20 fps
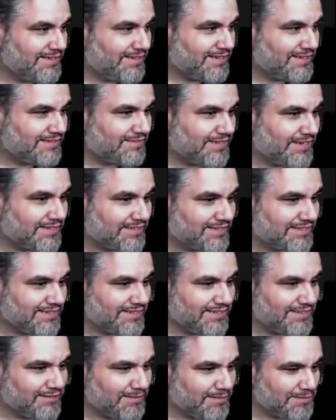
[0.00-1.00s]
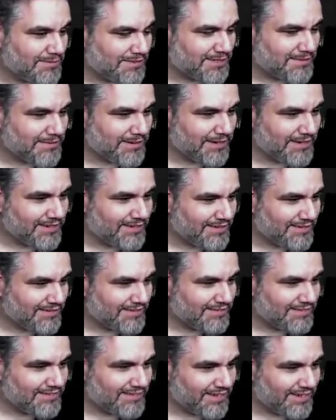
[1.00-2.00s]
That's fascinating. Cryptic Command
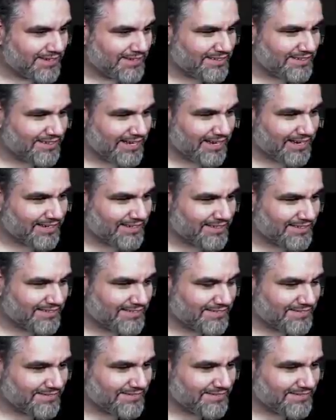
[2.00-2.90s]
on deck.